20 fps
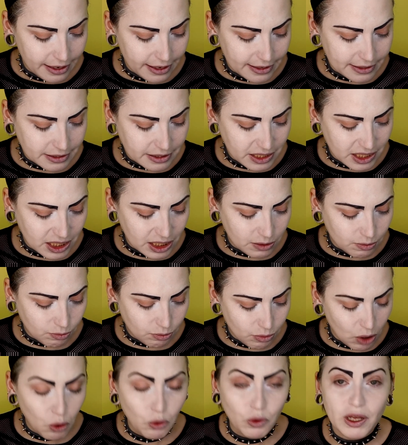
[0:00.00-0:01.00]
and
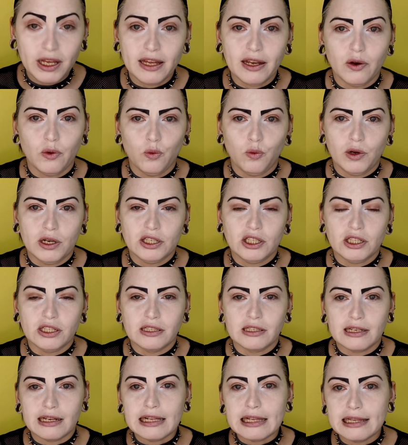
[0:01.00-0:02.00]
Smokin', which
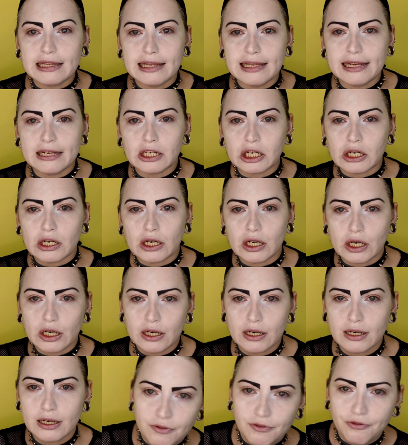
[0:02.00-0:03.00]
is a
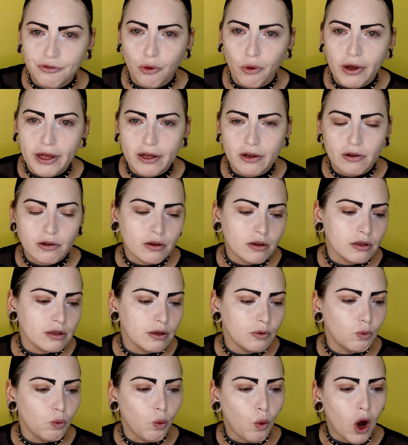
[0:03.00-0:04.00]
glitter foil
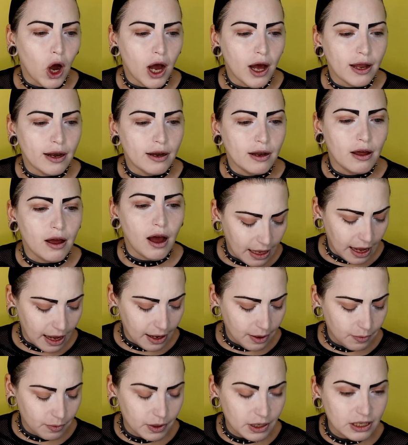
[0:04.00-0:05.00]
one.
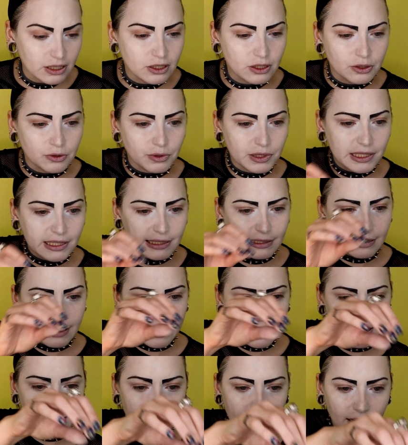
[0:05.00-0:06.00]
I want to do
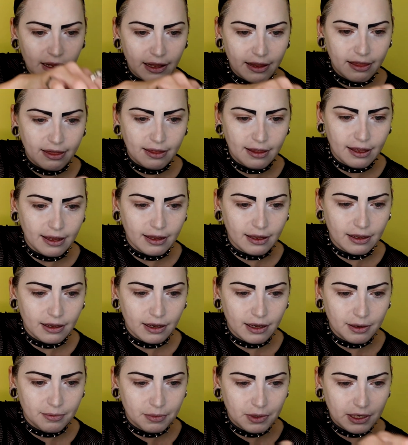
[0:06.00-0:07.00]
Slated, I think.
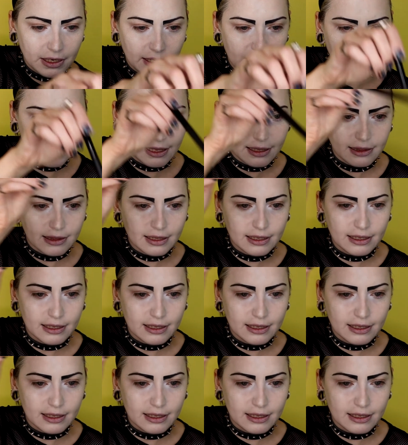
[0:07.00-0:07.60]
I'm gonna get